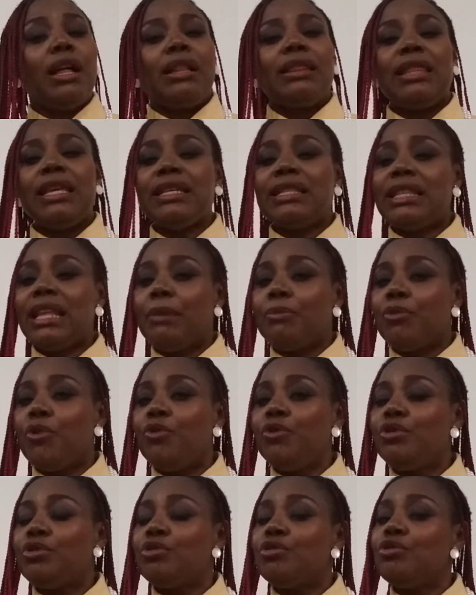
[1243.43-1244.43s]
This is what I'm
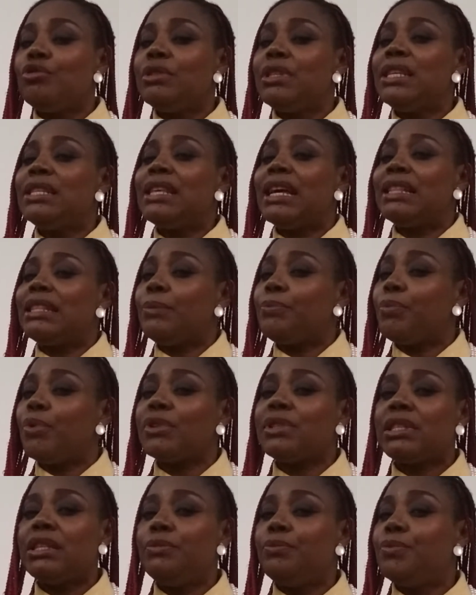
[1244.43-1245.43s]
going to do. These are the
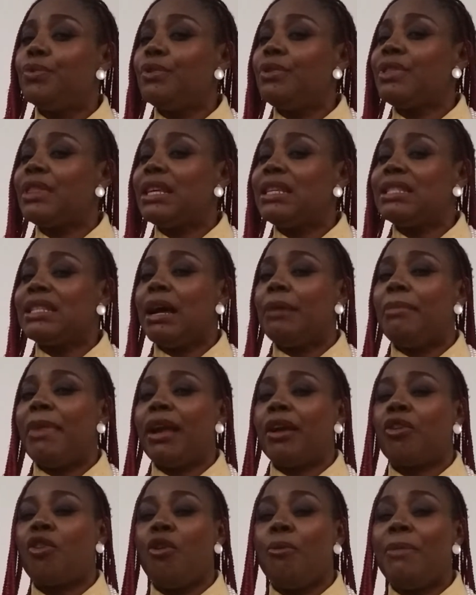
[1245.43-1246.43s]
possible things that
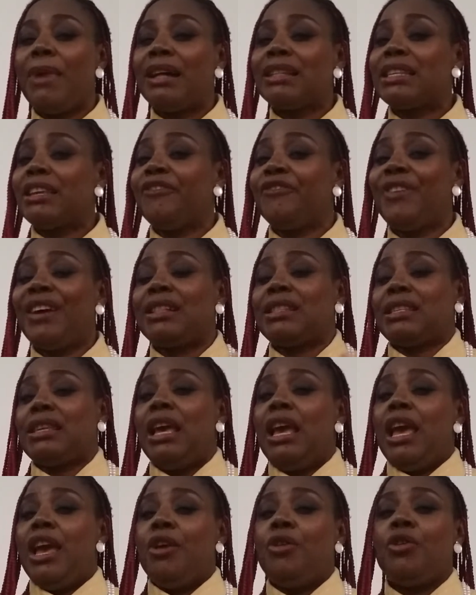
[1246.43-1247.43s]
might come out. In fact,
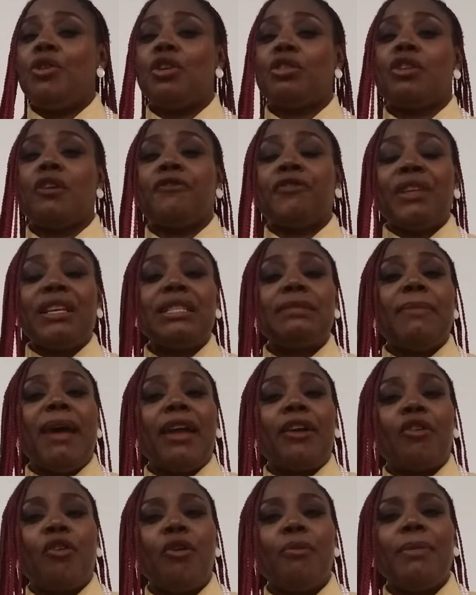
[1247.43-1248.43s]
a whole lot of things
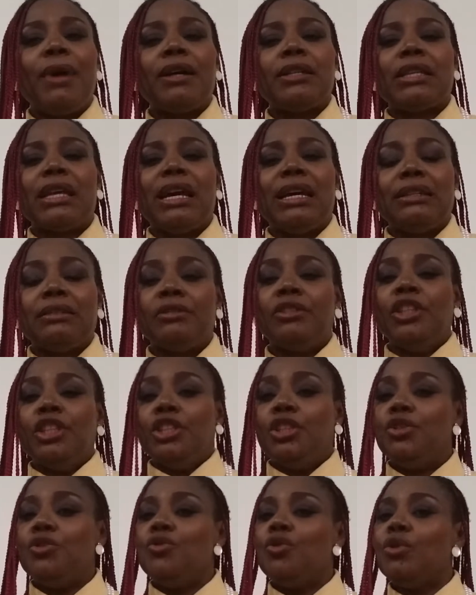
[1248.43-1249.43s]
might come out, and
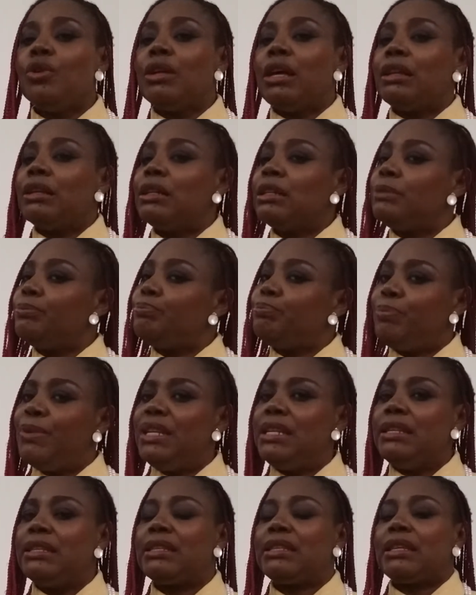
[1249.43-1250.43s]
you know,
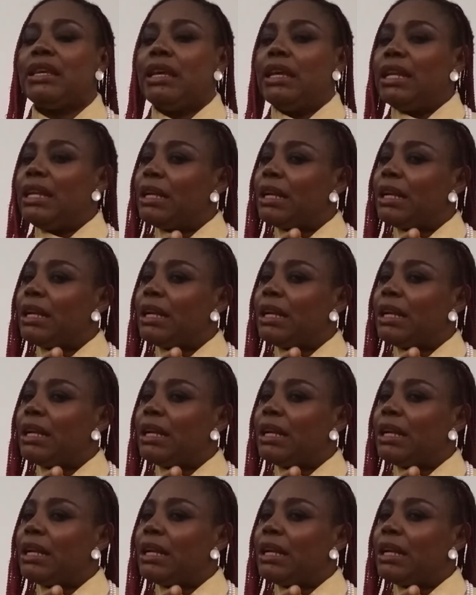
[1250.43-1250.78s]
please,